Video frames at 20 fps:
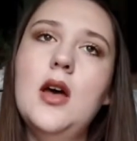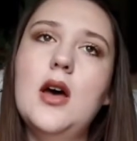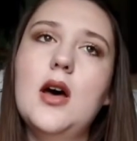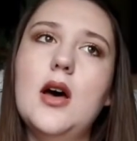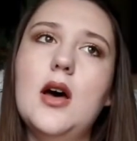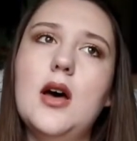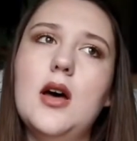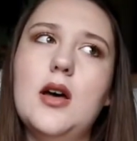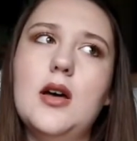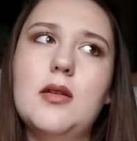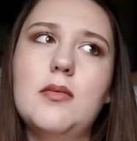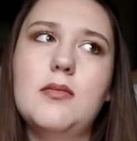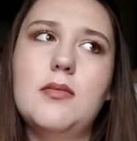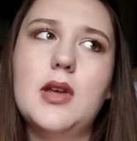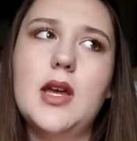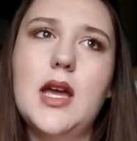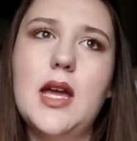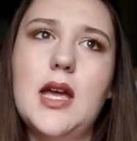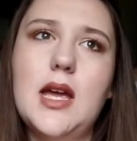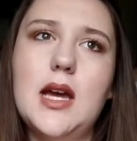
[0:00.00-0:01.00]

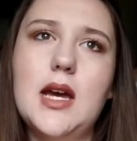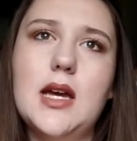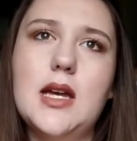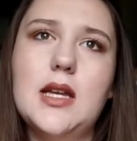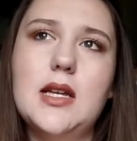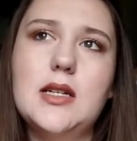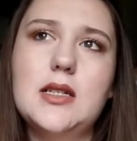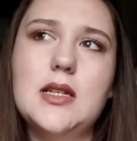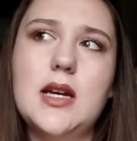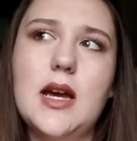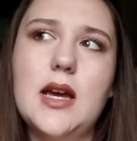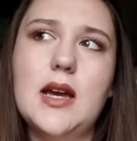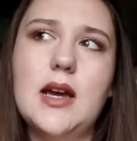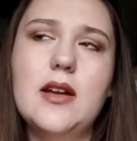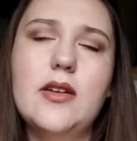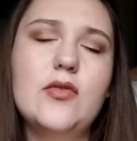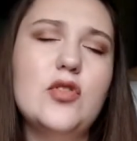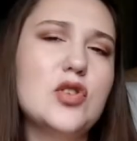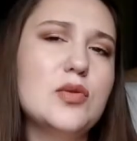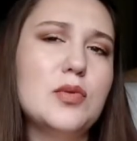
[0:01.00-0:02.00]
and I
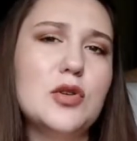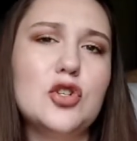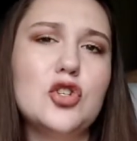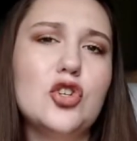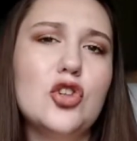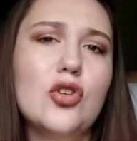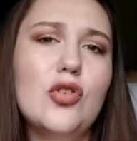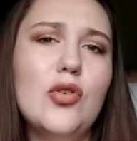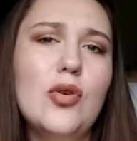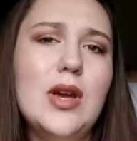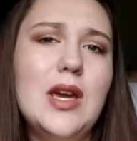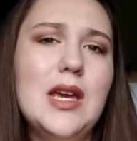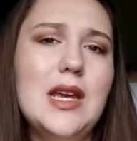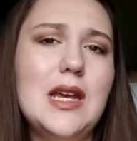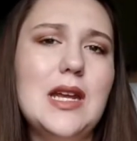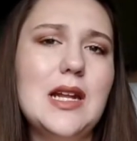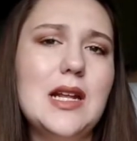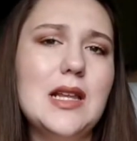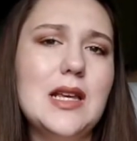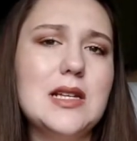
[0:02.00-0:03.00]
kind of just pushed through it,
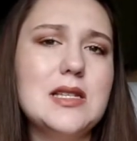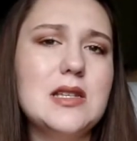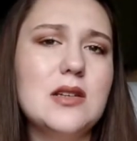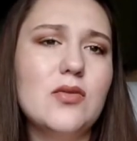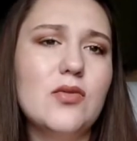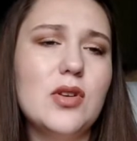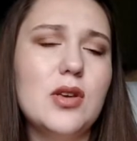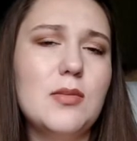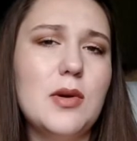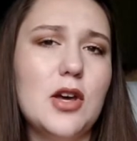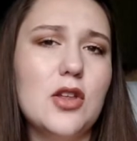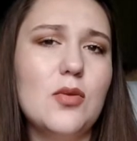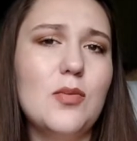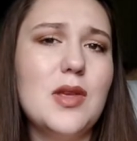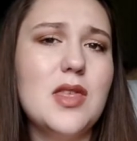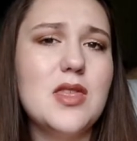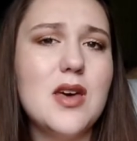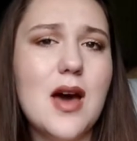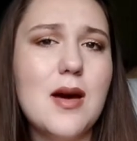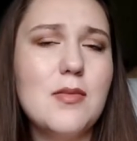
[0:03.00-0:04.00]
and it like didn't really bother me
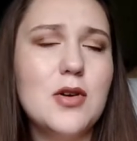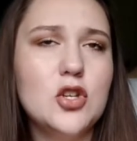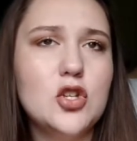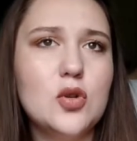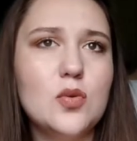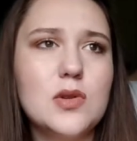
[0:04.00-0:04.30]
that much.